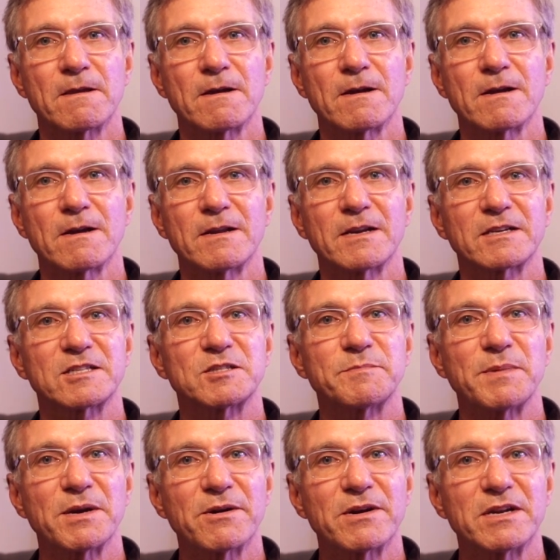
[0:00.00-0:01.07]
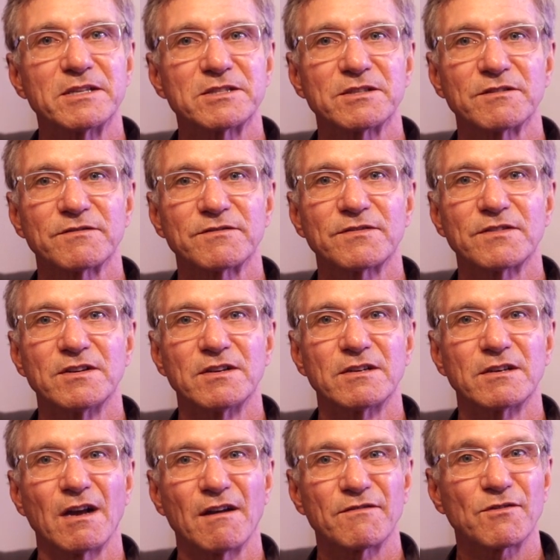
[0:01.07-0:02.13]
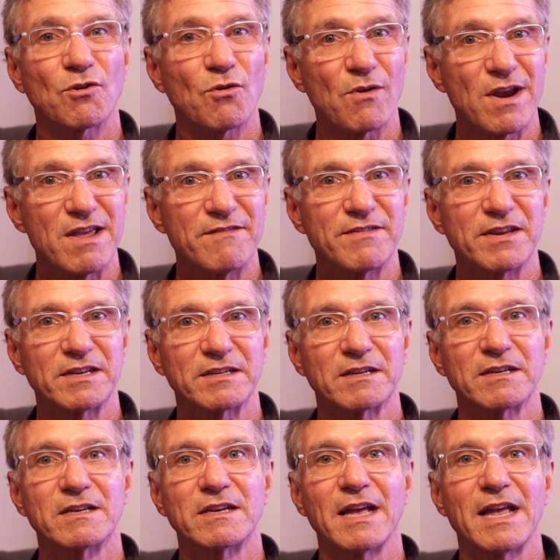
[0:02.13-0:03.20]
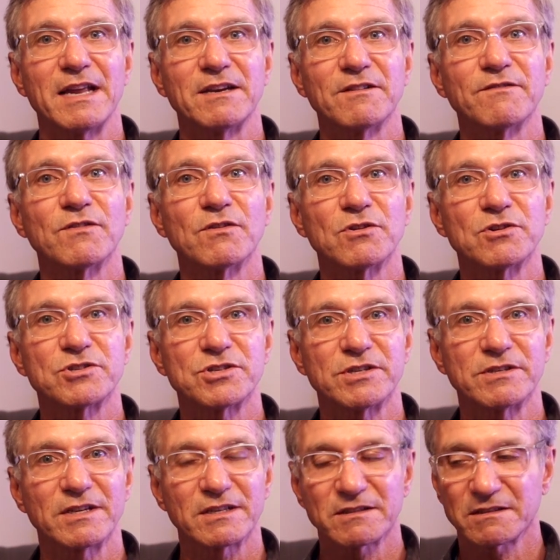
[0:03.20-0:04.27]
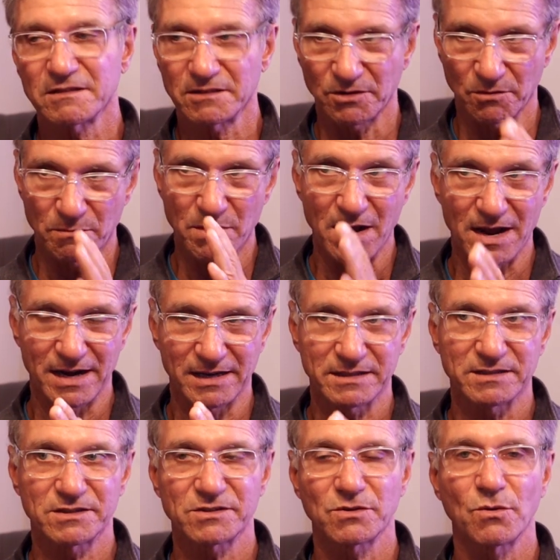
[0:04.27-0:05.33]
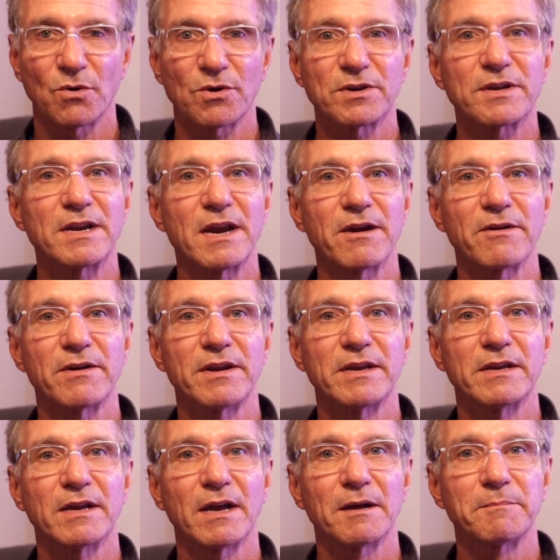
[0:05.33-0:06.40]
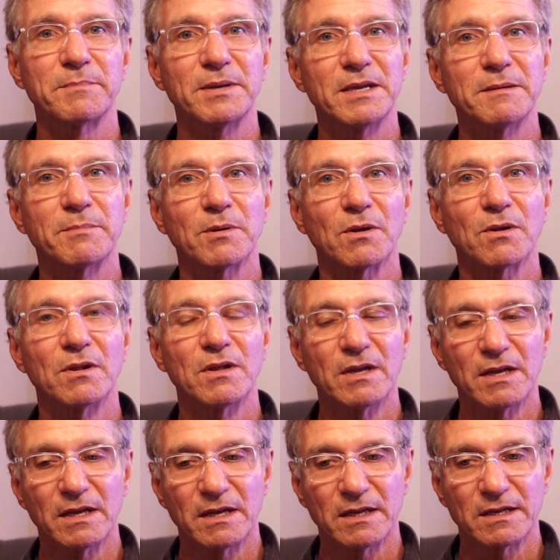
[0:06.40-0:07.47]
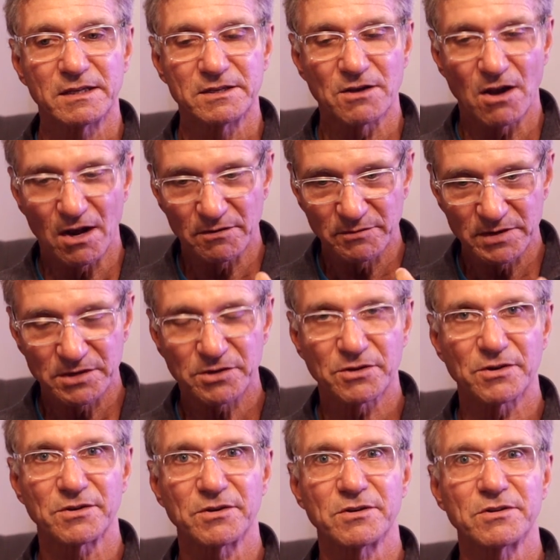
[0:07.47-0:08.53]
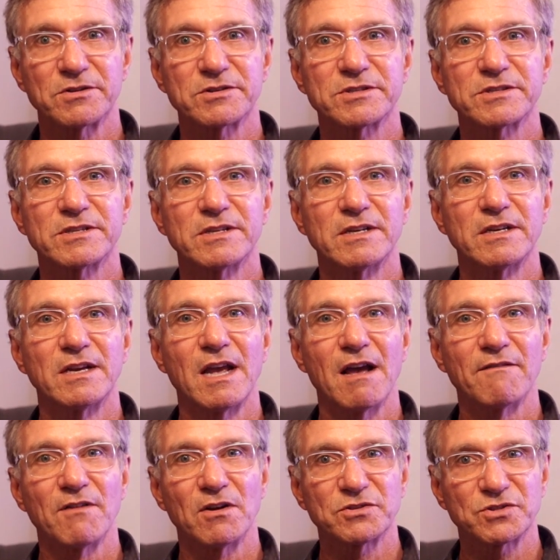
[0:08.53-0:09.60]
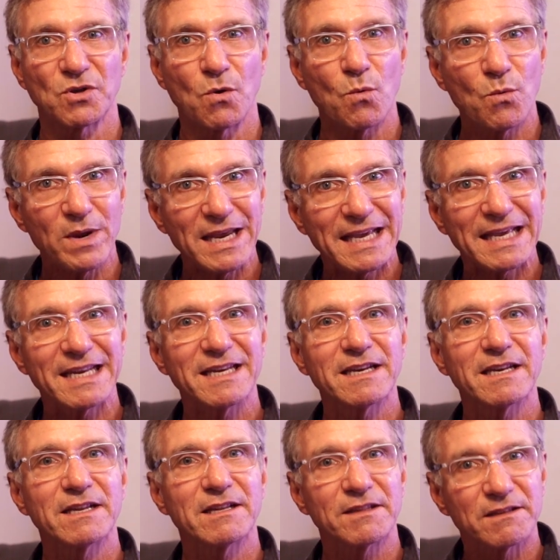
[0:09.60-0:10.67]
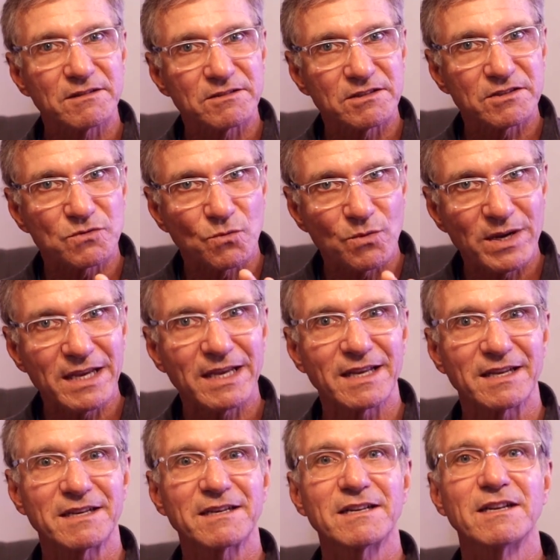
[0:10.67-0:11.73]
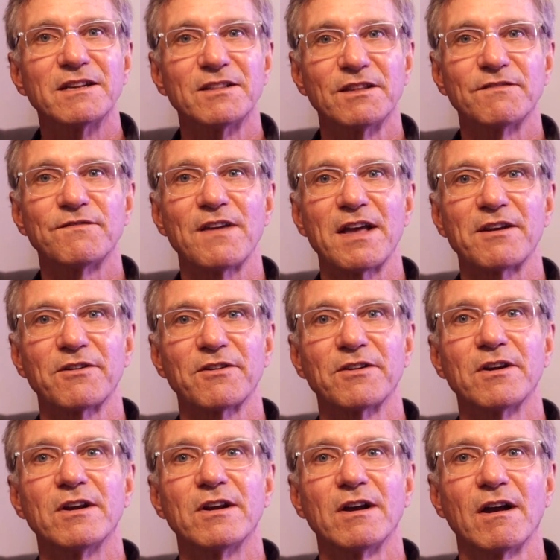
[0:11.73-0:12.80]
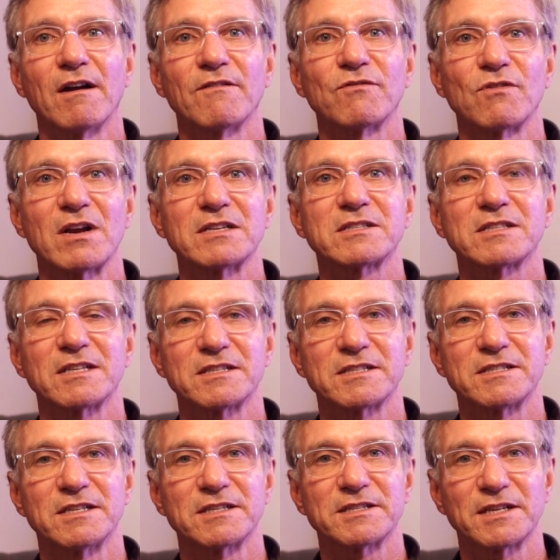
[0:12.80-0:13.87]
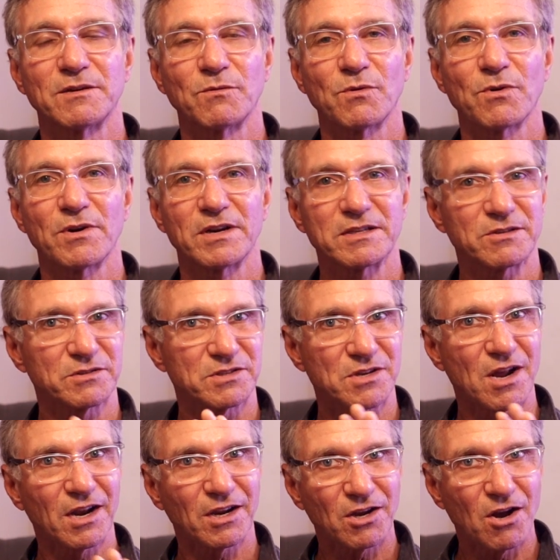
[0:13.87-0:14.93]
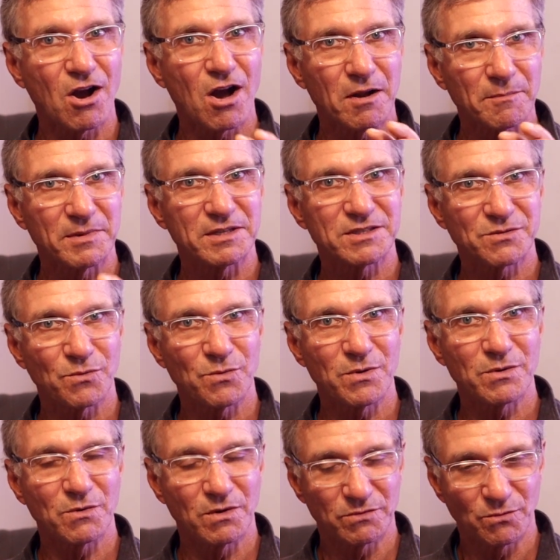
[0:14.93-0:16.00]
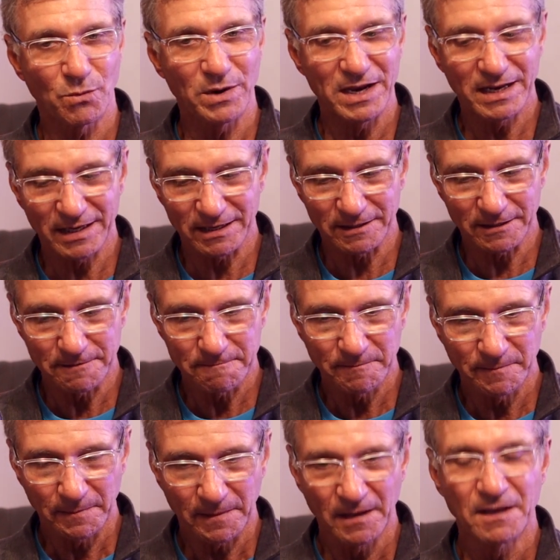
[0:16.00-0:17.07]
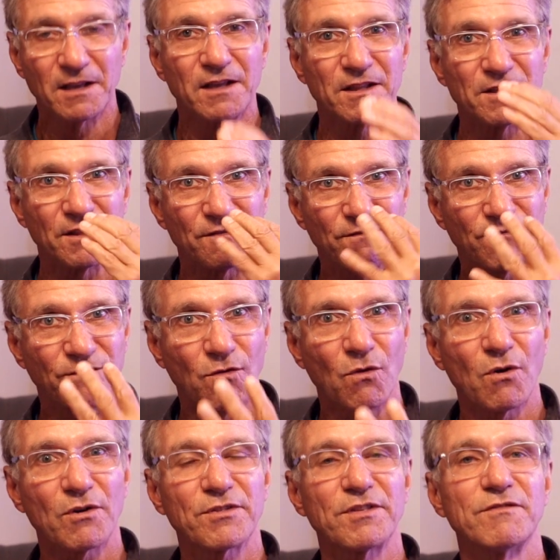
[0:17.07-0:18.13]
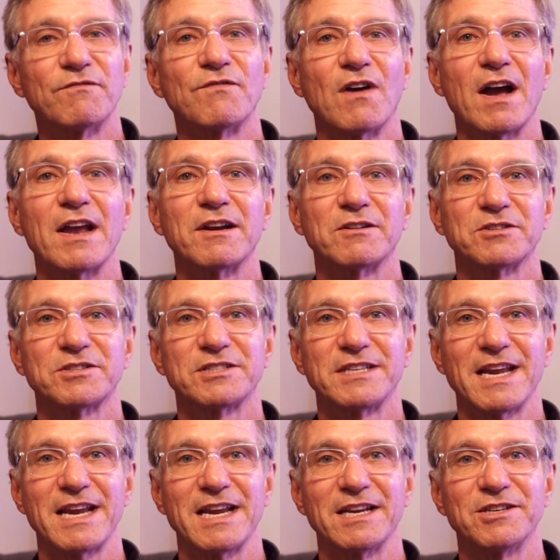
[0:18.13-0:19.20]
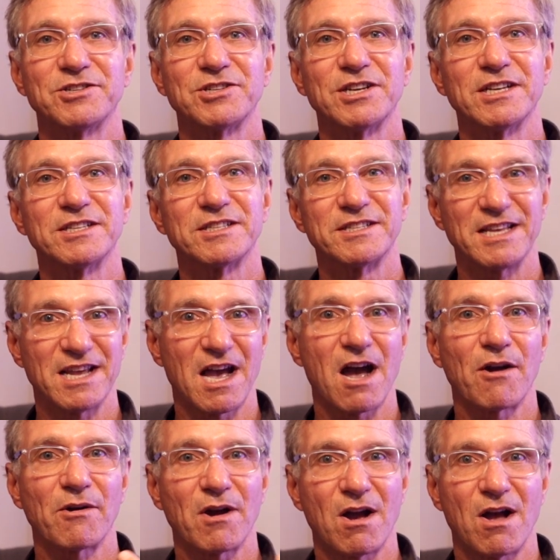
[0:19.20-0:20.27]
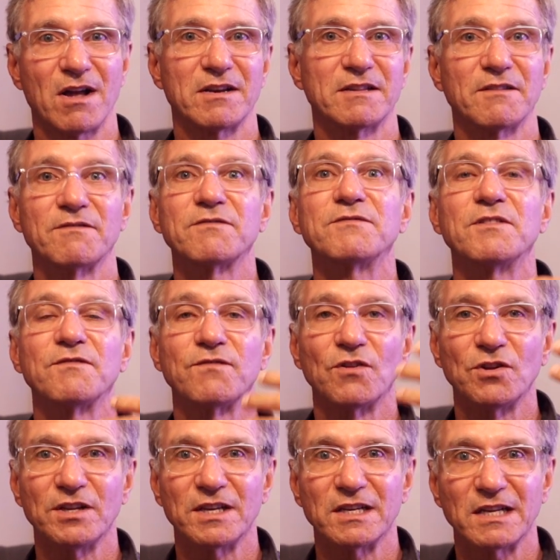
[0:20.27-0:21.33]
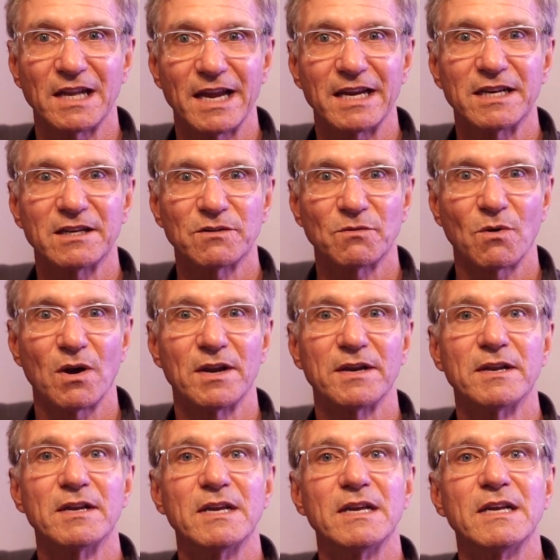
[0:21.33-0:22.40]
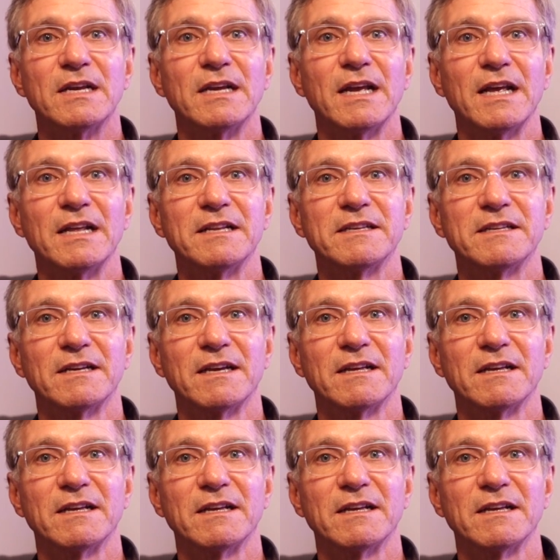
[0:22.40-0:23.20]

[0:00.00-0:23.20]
an experience of craving and aversion that binds ordinary people. Non-returners have also weakened the fetter of restlessness and worry. So it's not gone, but it's weakened. The fourth and final stage is the arahant, the fully enlightened one. And